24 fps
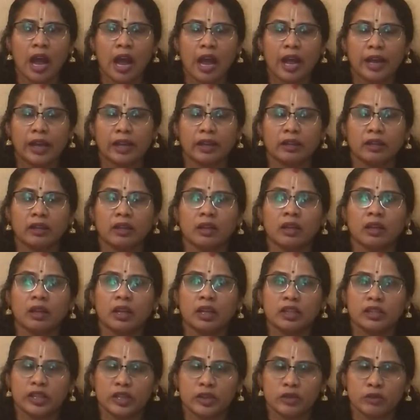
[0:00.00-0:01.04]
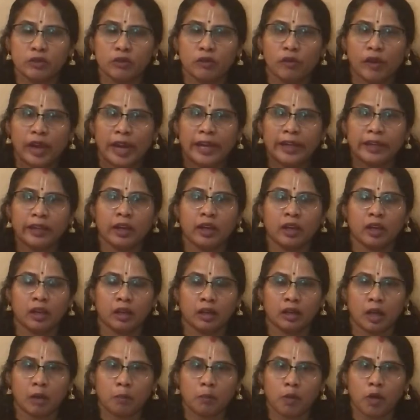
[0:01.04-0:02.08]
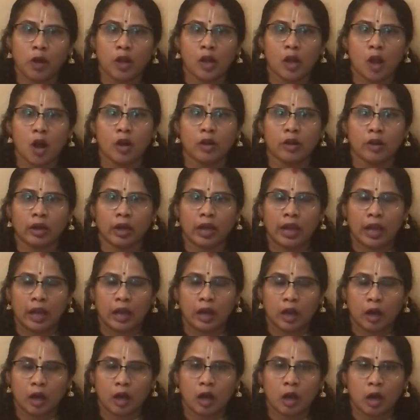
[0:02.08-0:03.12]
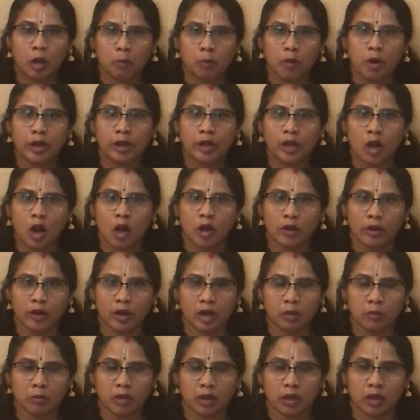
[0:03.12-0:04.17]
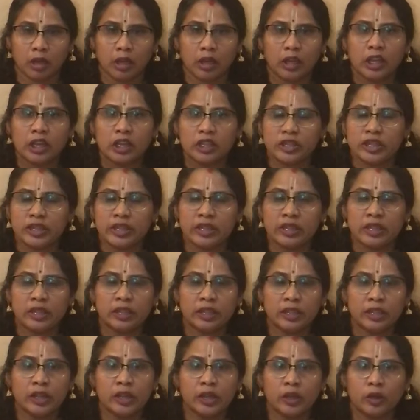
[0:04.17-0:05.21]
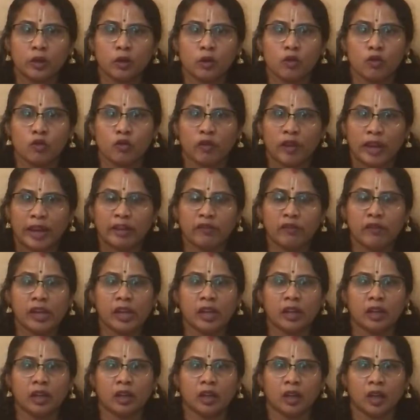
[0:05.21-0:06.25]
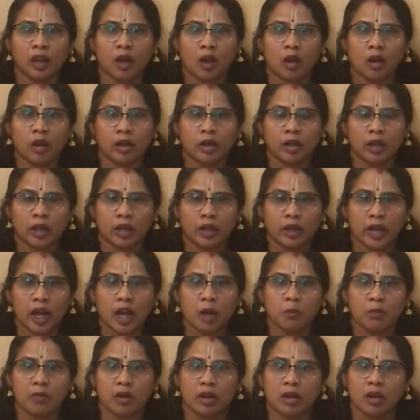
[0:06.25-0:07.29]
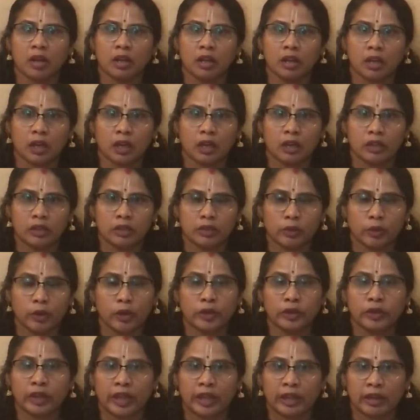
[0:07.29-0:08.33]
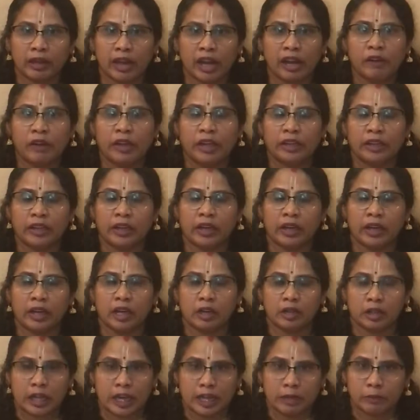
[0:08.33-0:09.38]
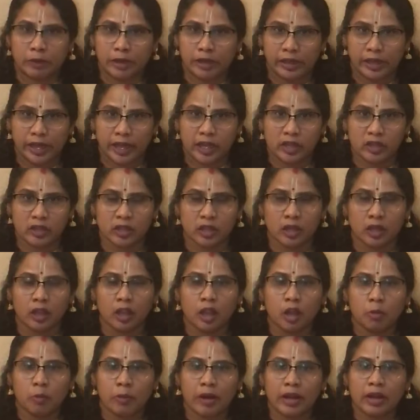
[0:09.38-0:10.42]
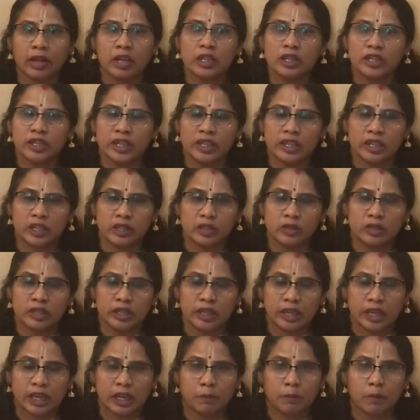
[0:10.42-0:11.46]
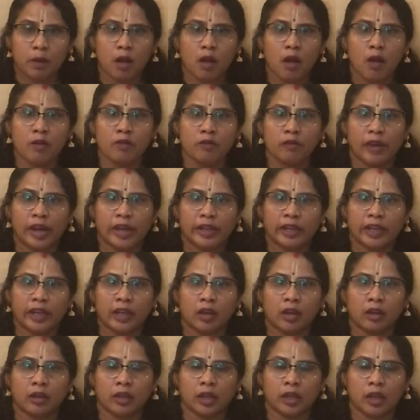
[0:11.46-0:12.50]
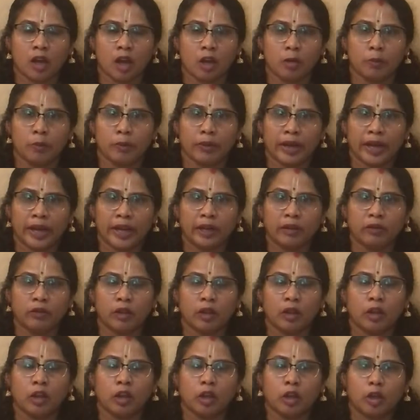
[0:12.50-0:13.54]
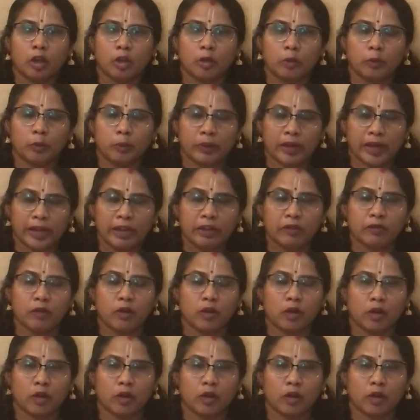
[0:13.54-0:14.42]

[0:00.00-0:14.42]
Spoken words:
And she used to wait upon Lord Rama. She didn't know when will Lord Rama is going to arrive in her hermitage. But she keep on waiting on the Lord, praying